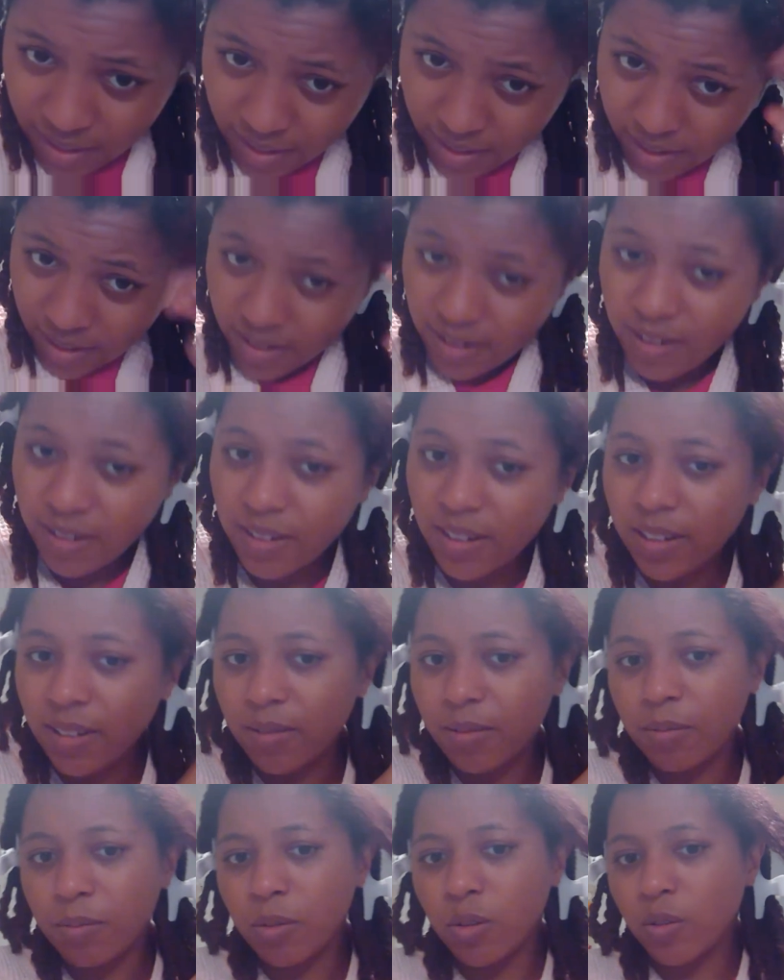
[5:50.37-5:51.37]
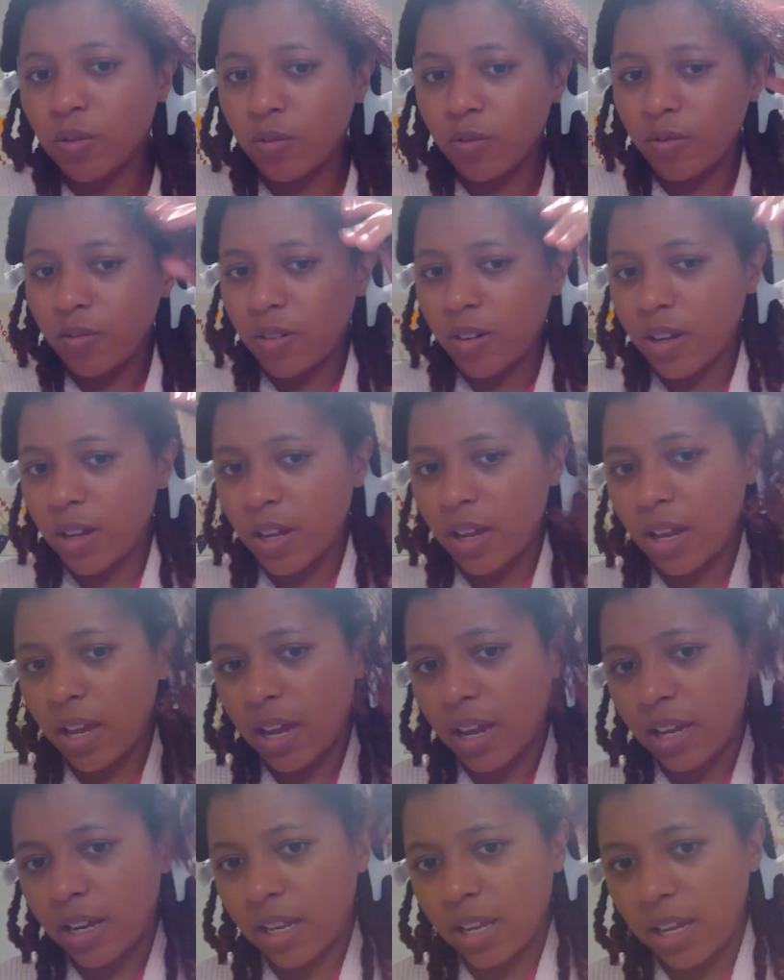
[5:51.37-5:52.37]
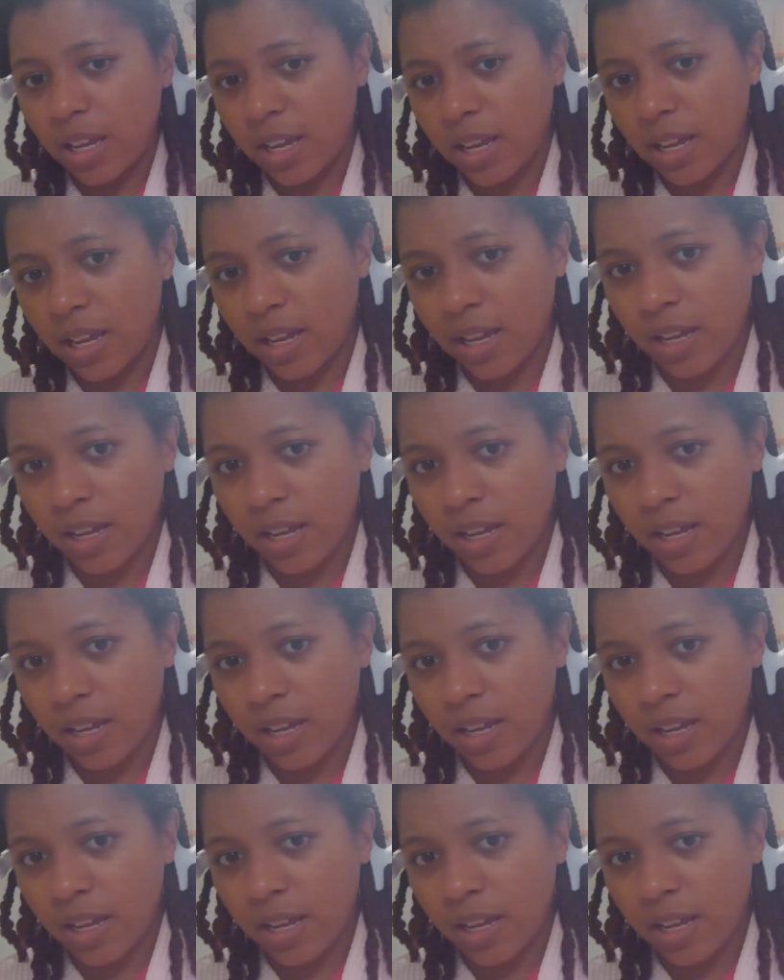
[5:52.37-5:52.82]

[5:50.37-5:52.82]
Yeah, then remove any